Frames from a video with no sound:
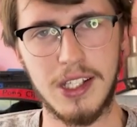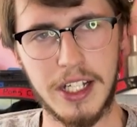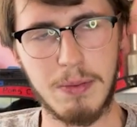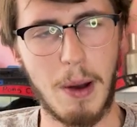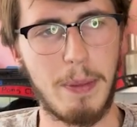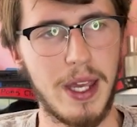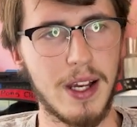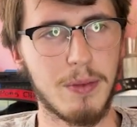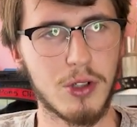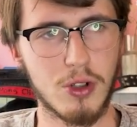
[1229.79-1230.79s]
That's my
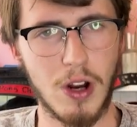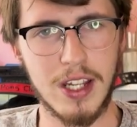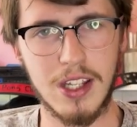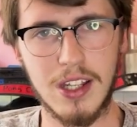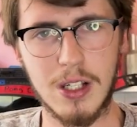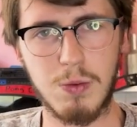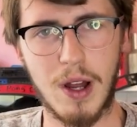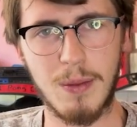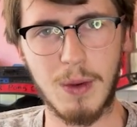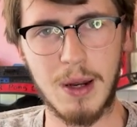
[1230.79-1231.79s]
pick. I'm stressing this
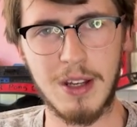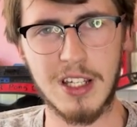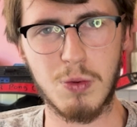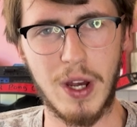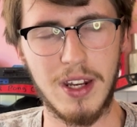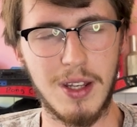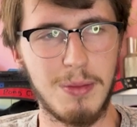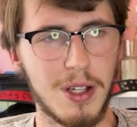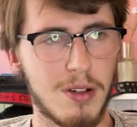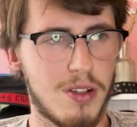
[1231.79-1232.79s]
one. I'm going to be sweating it
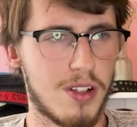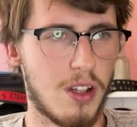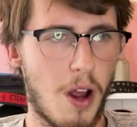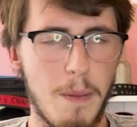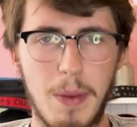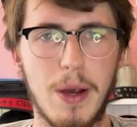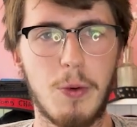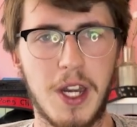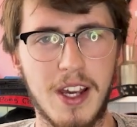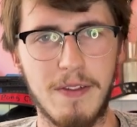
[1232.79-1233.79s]
because, big
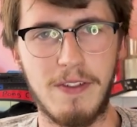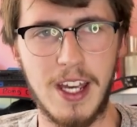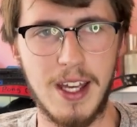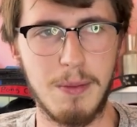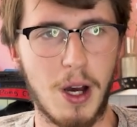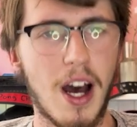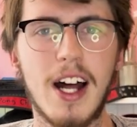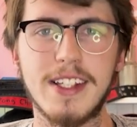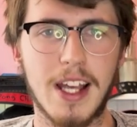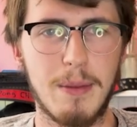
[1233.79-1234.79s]
Whittaker fan. My
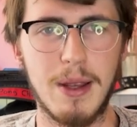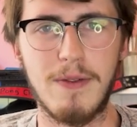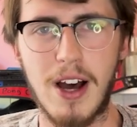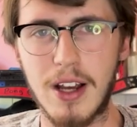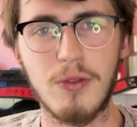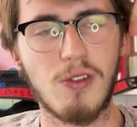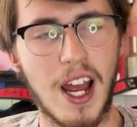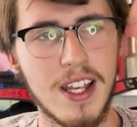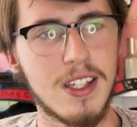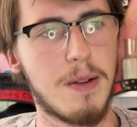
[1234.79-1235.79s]
heart's going to be fucking
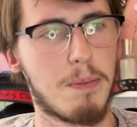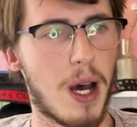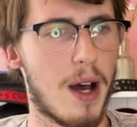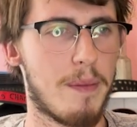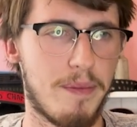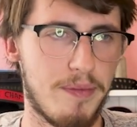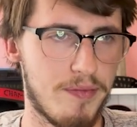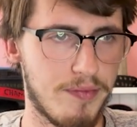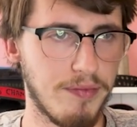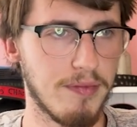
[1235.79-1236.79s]
racing. But
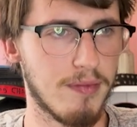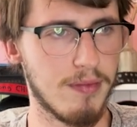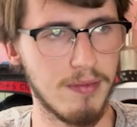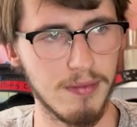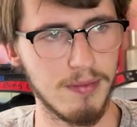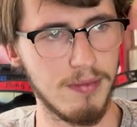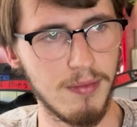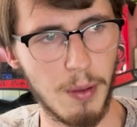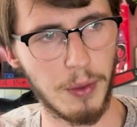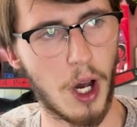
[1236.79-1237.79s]

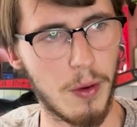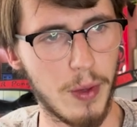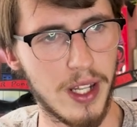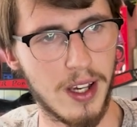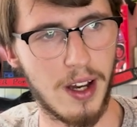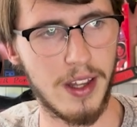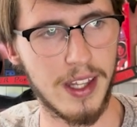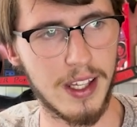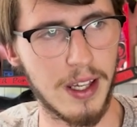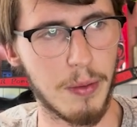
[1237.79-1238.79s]
I'm going Whittaker. I
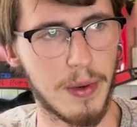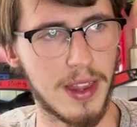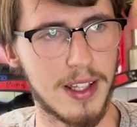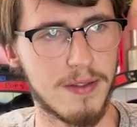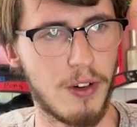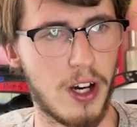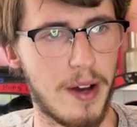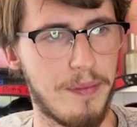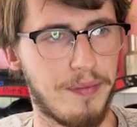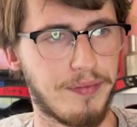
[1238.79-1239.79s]
think he can win this
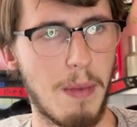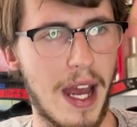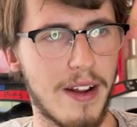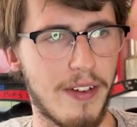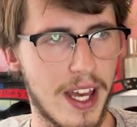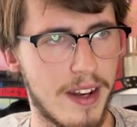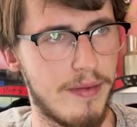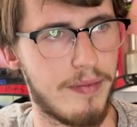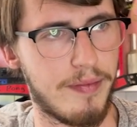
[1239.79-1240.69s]
fight. Main event.